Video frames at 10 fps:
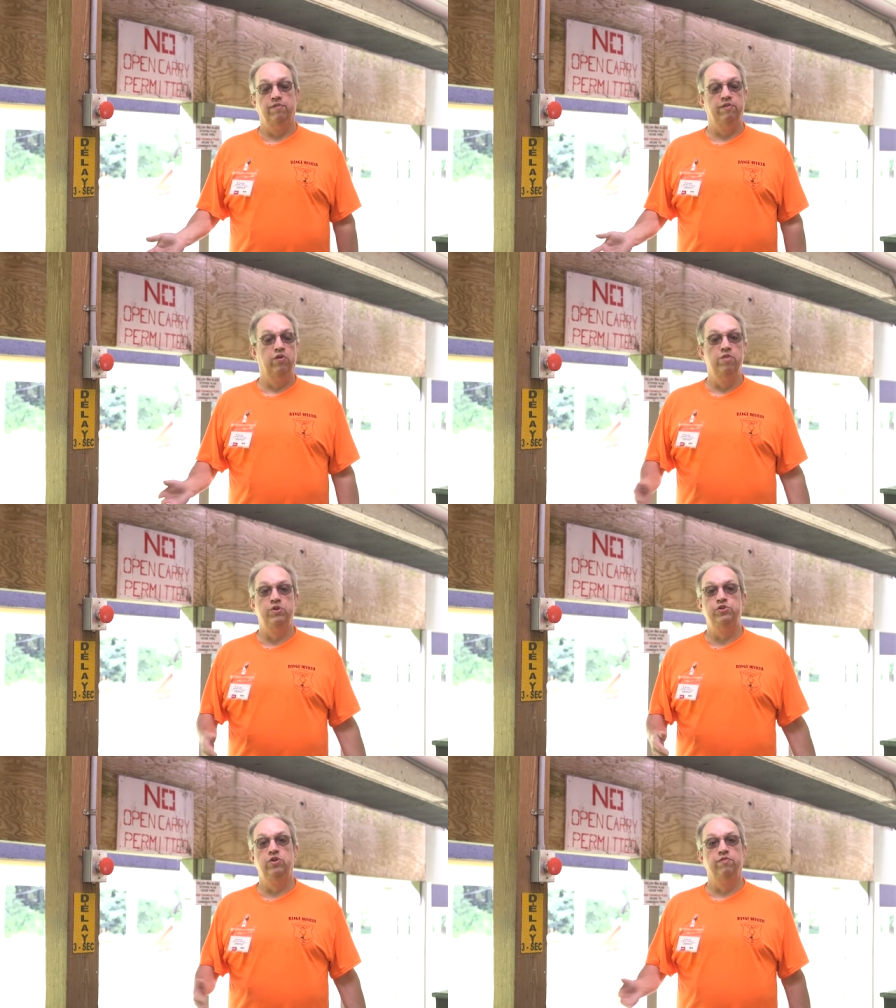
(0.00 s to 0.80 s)
If they've only
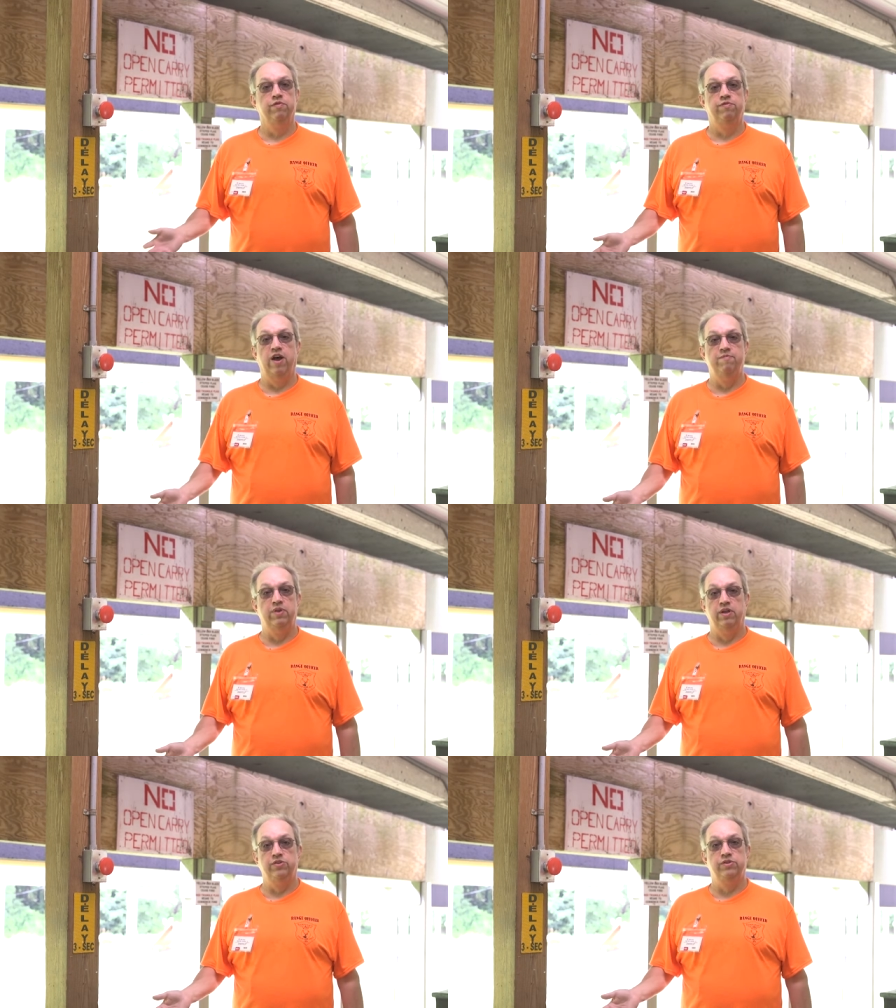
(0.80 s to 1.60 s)
been shooting for five
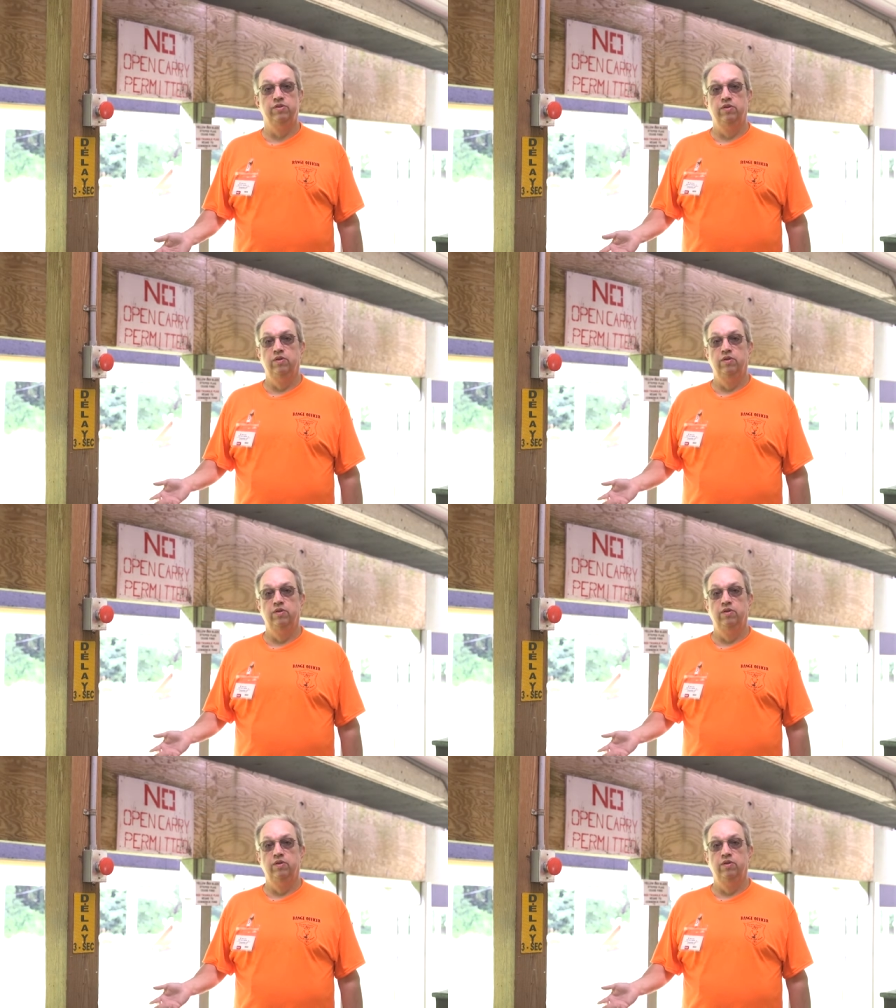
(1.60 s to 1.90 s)
minutes,